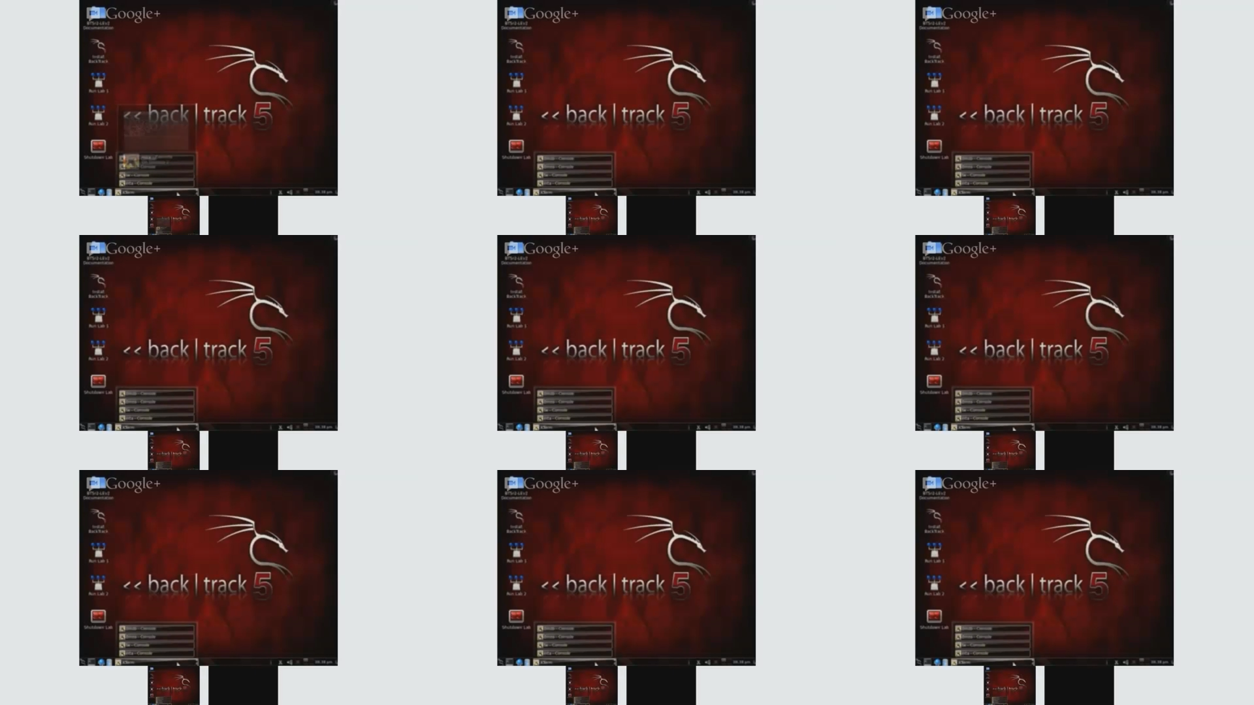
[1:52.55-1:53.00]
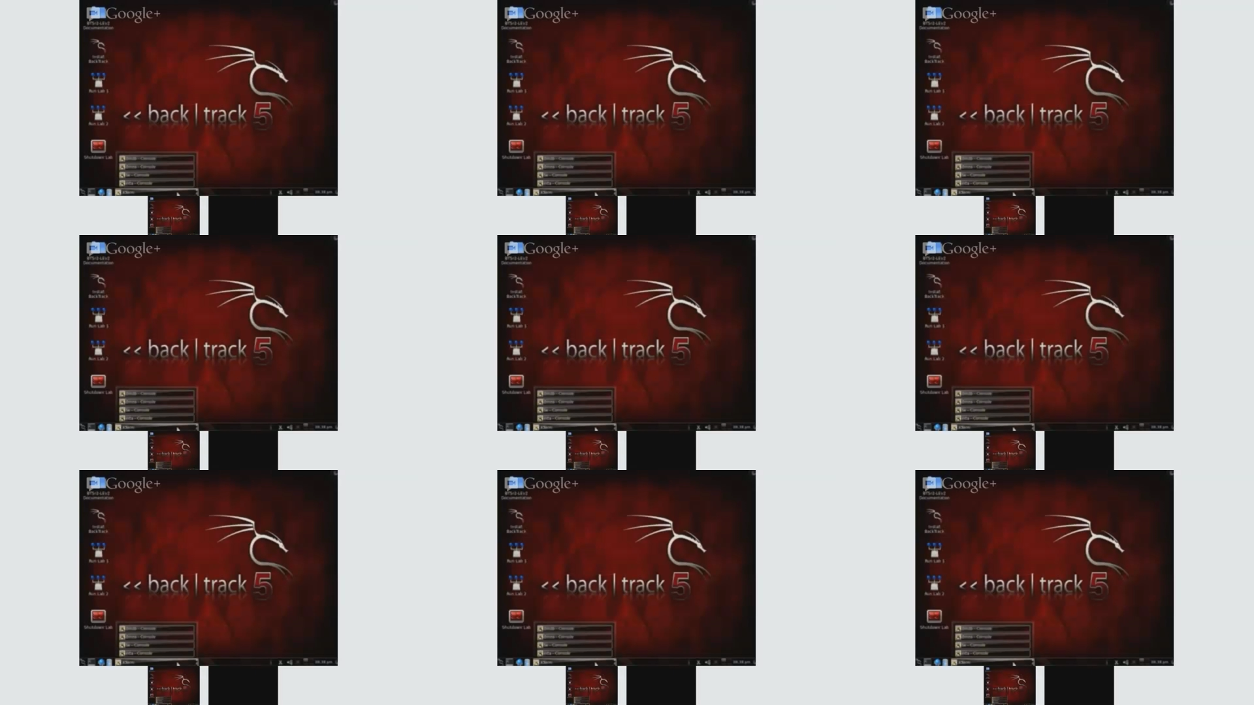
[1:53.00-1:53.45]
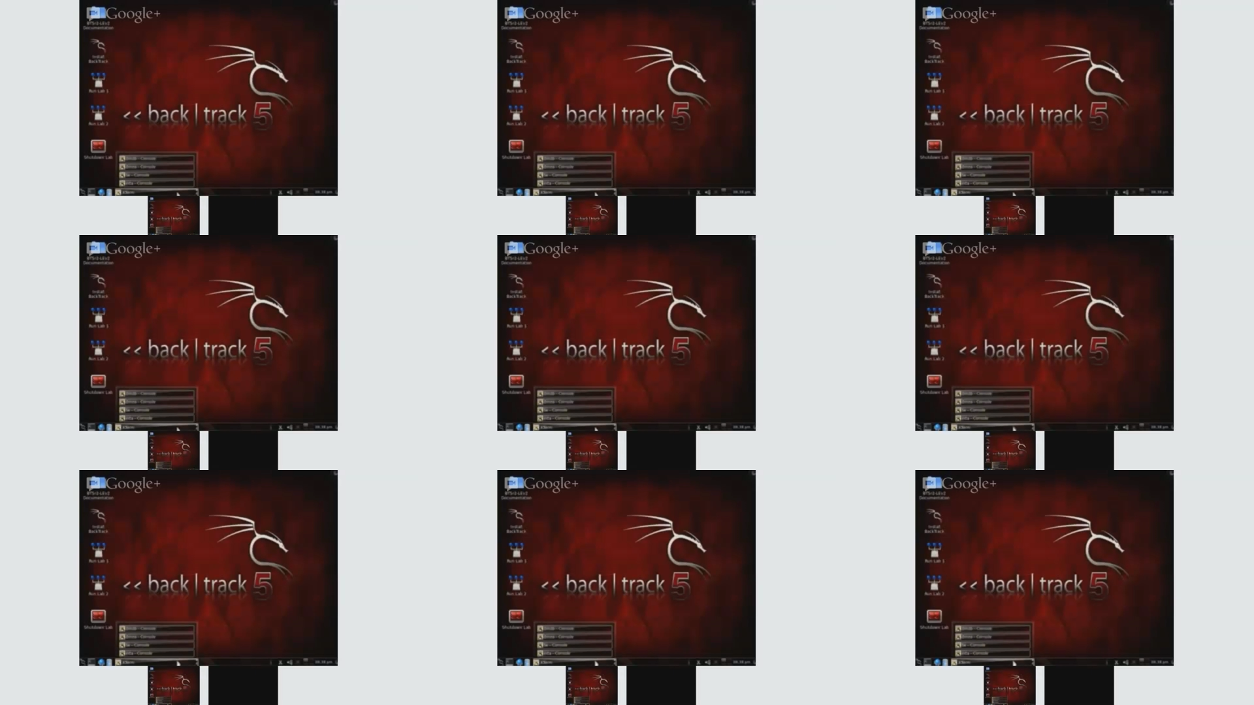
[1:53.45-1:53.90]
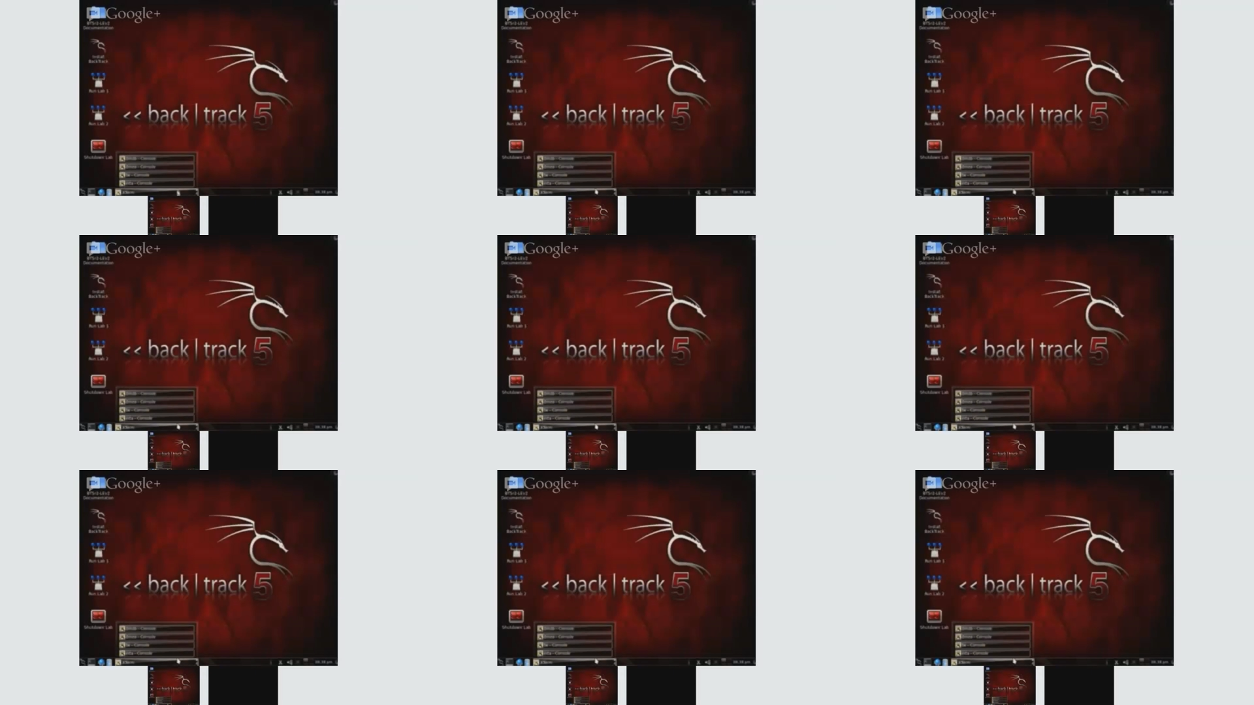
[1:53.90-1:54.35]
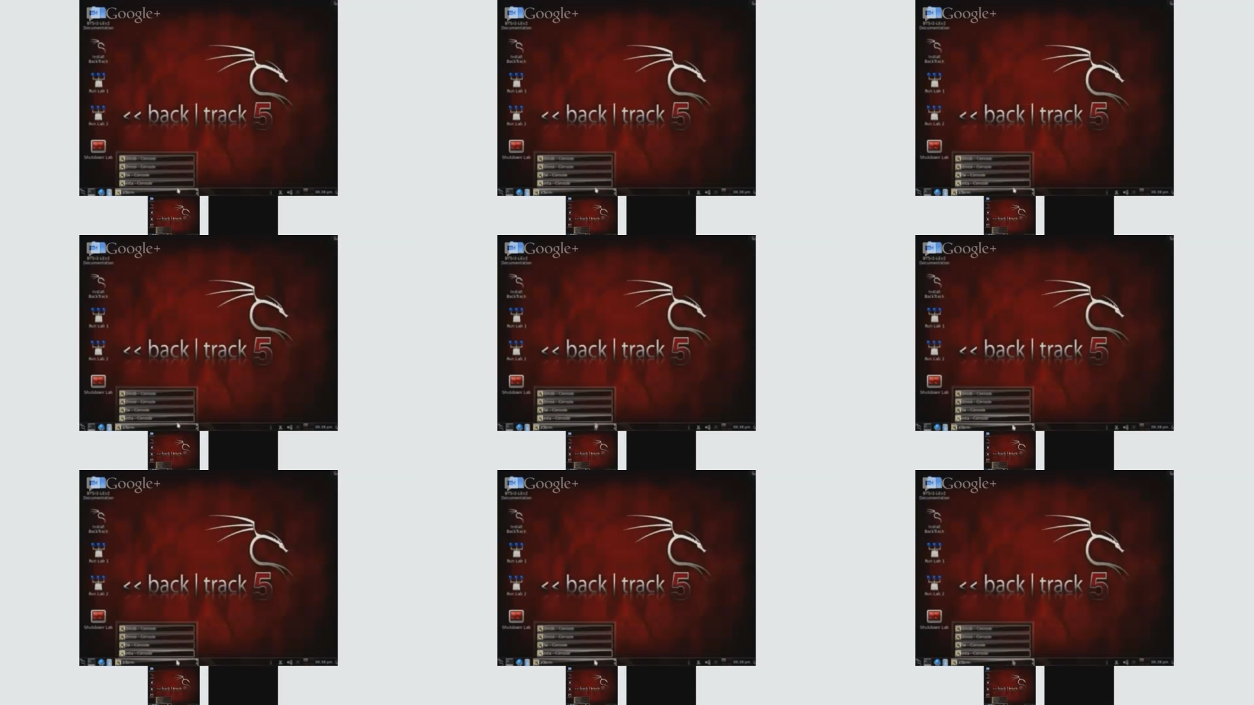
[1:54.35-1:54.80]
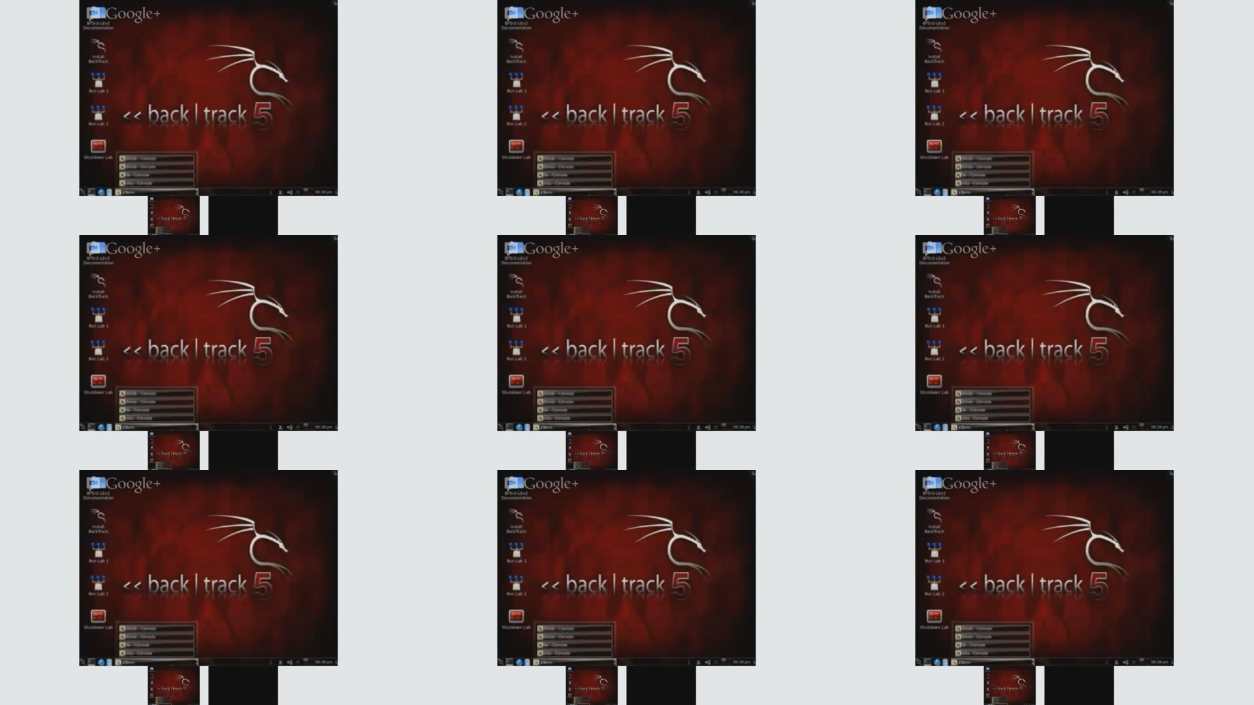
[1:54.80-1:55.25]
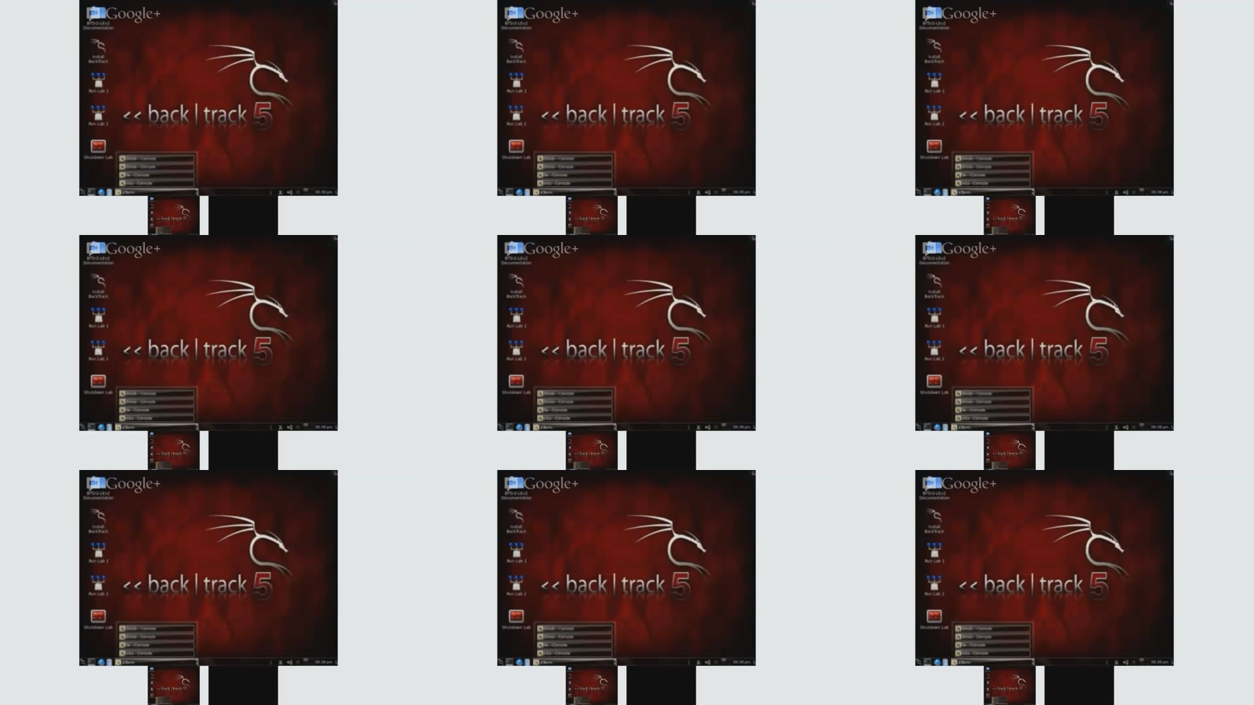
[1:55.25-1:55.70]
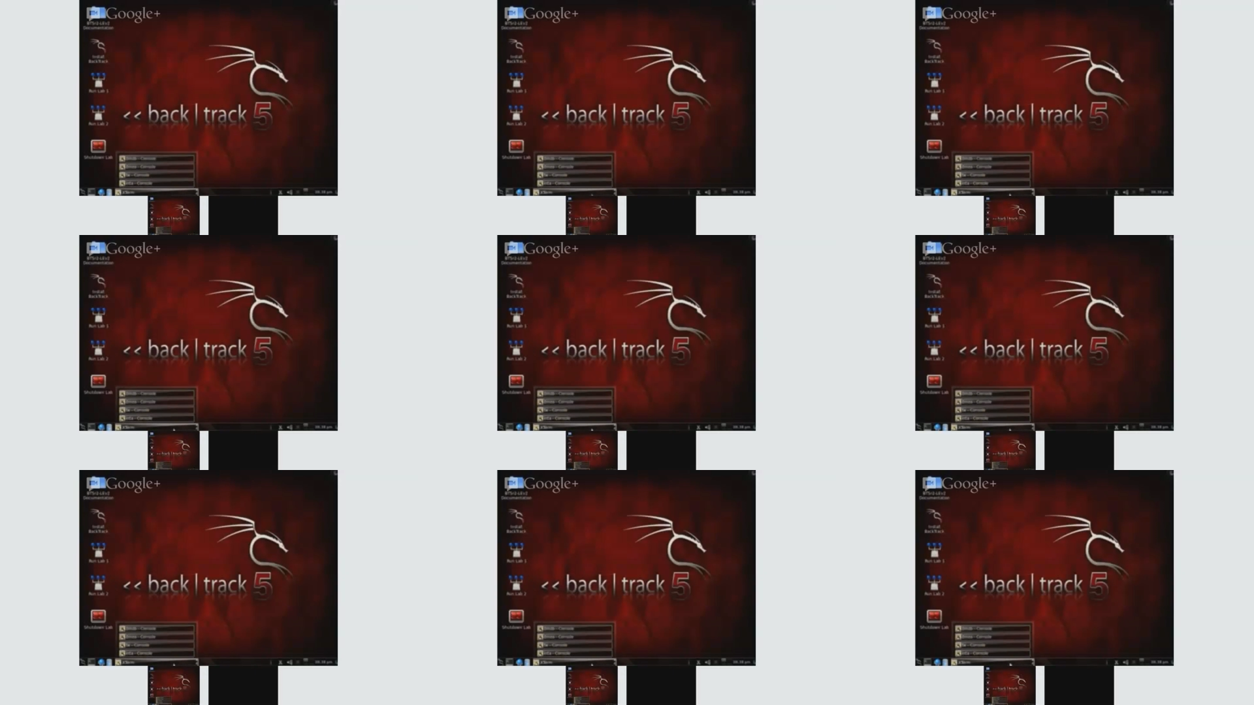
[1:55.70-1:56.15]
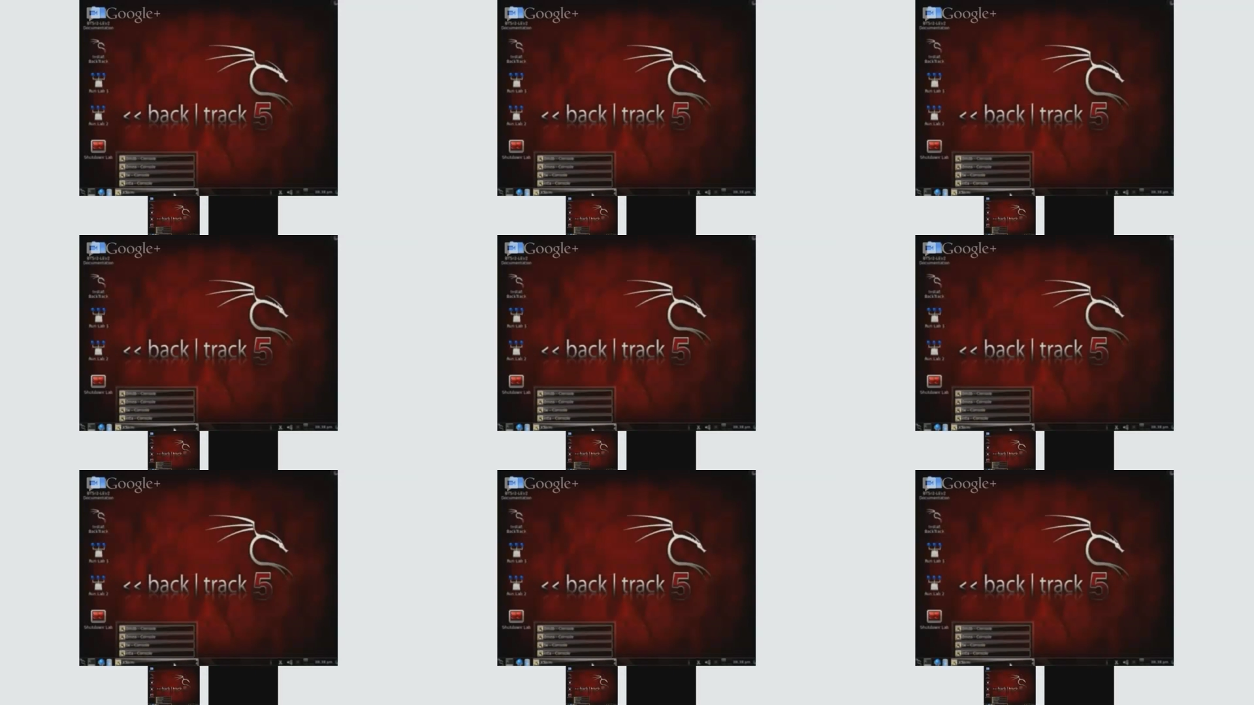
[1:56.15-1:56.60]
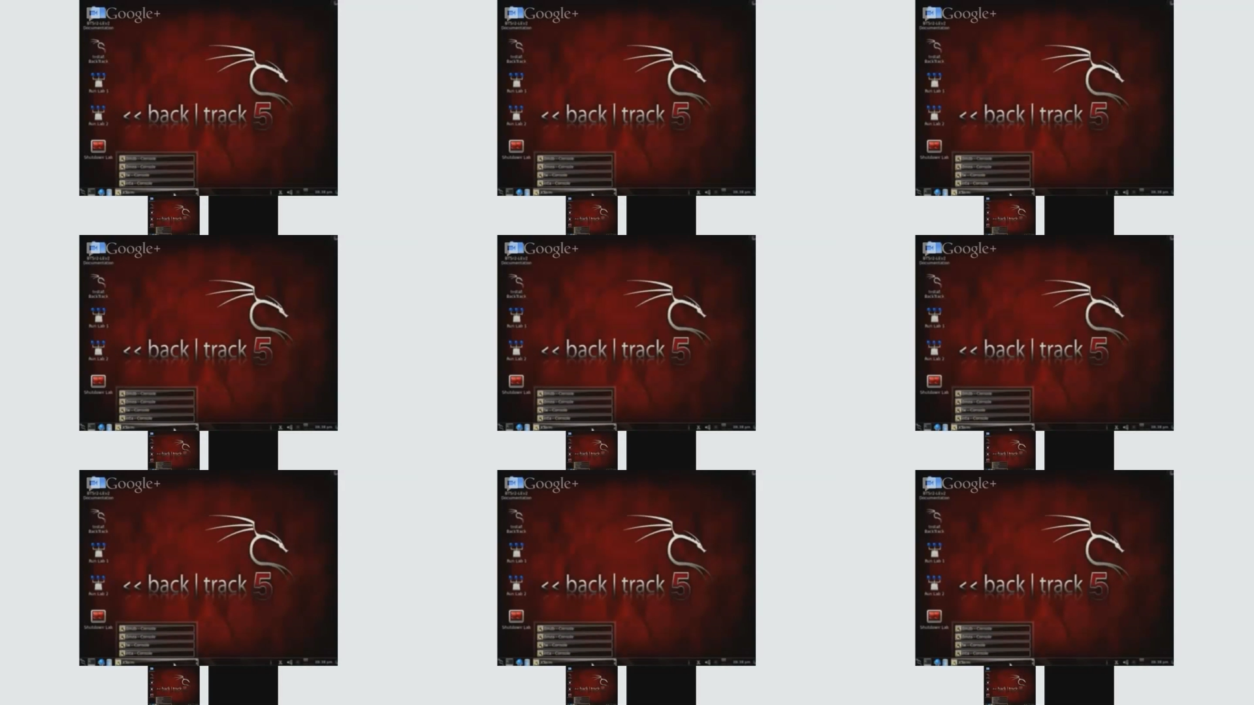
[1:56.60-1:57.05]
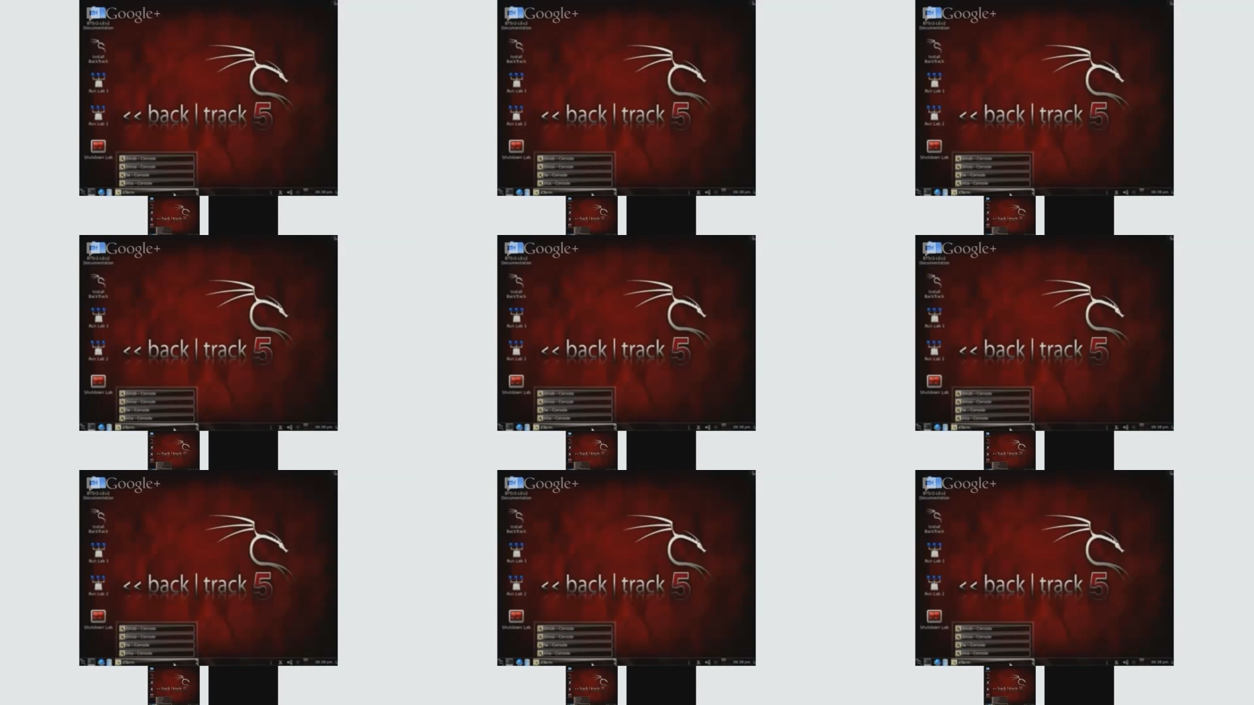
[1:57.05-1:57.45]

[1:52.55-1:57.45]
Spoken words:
(no speaker visible)